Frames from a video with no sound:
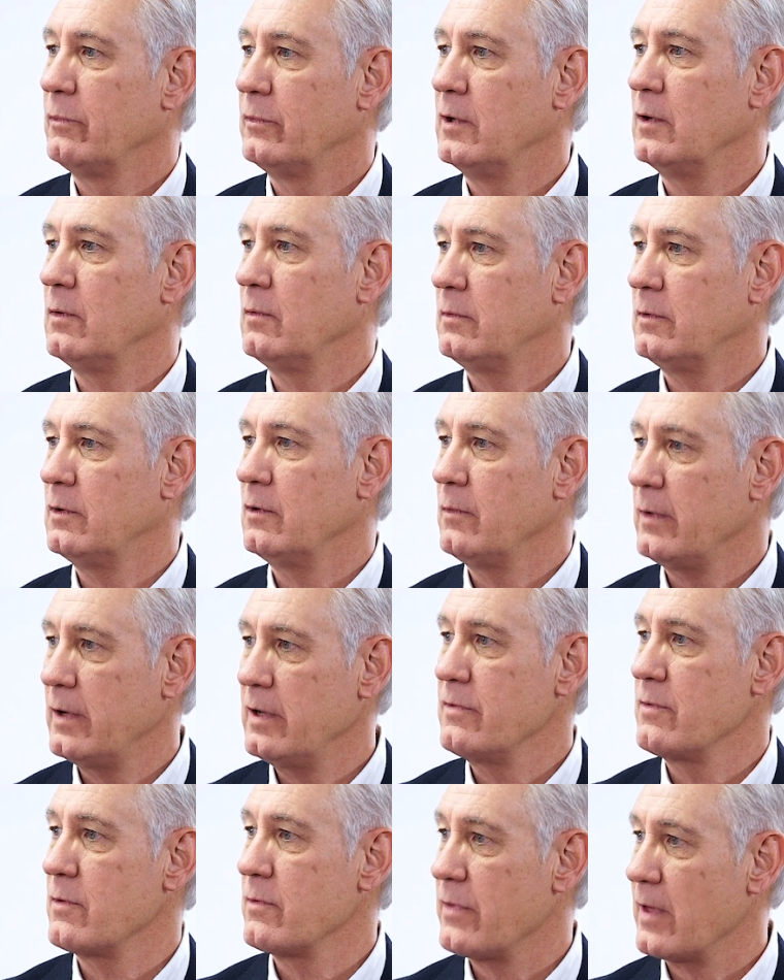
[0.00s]
do, do
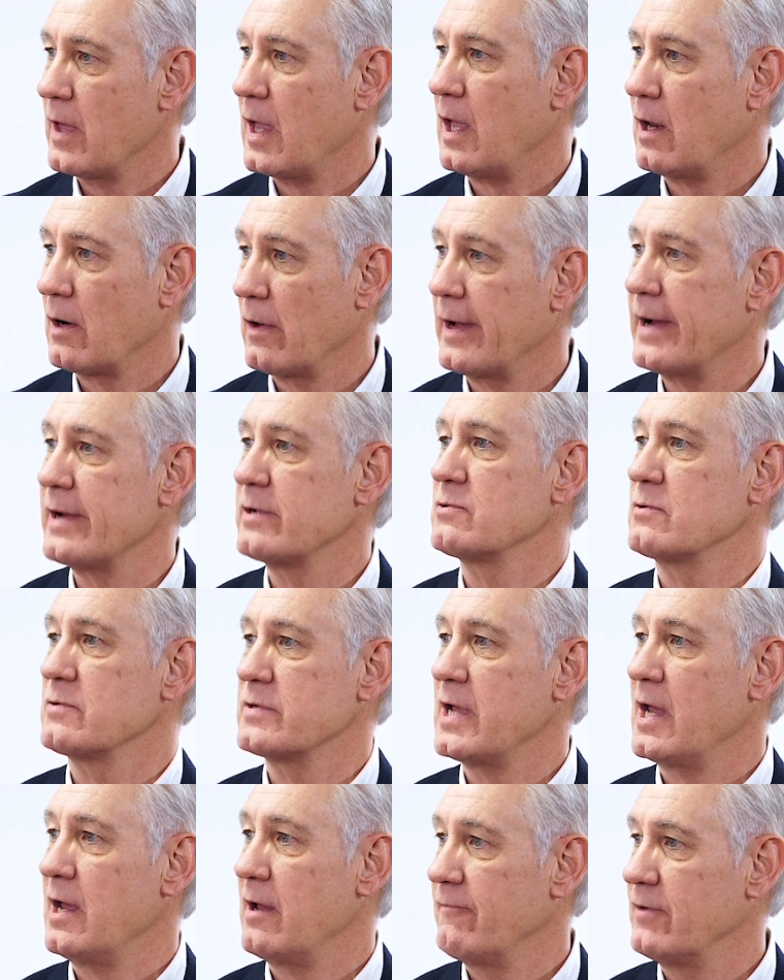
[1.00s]
either the
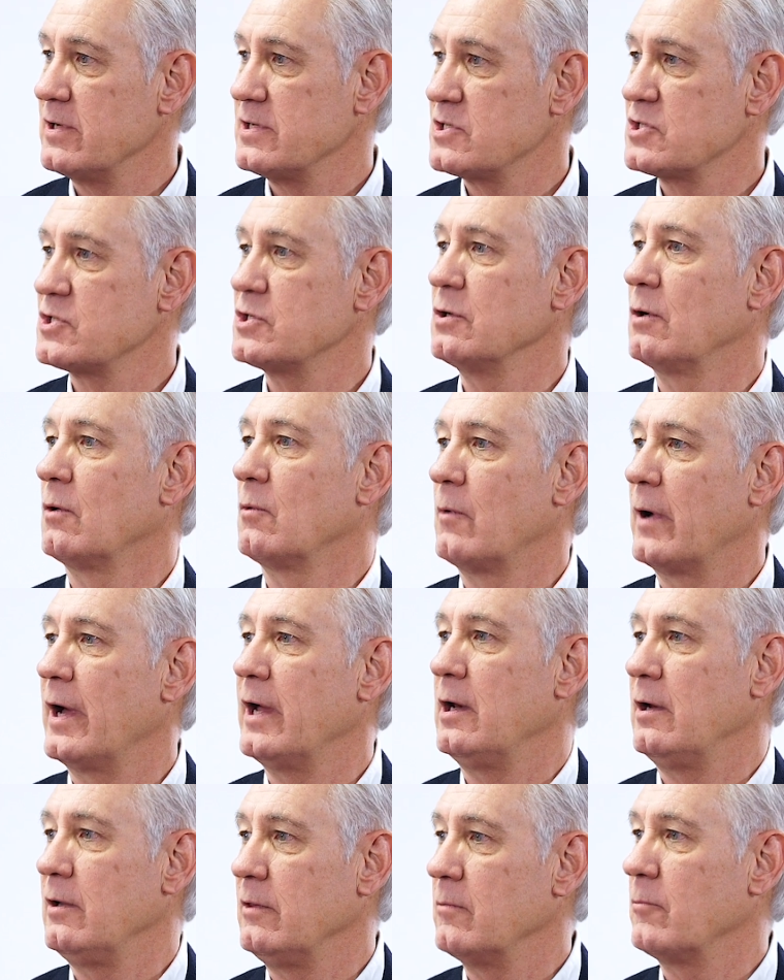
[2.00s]
analyzers have a SIL
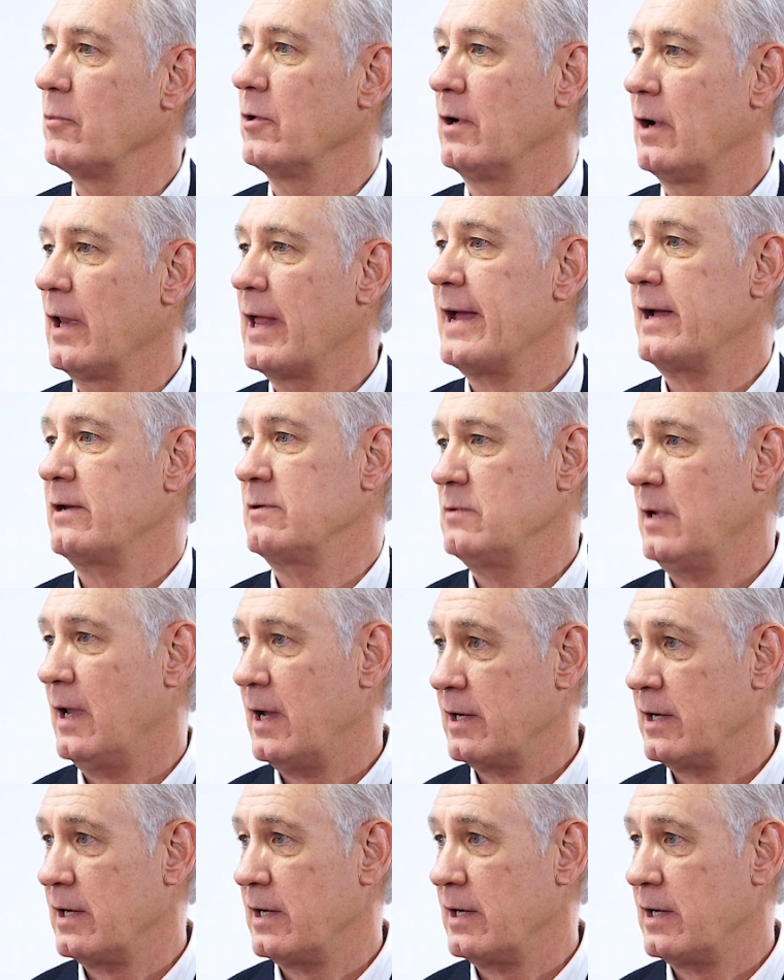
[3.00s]
rating that would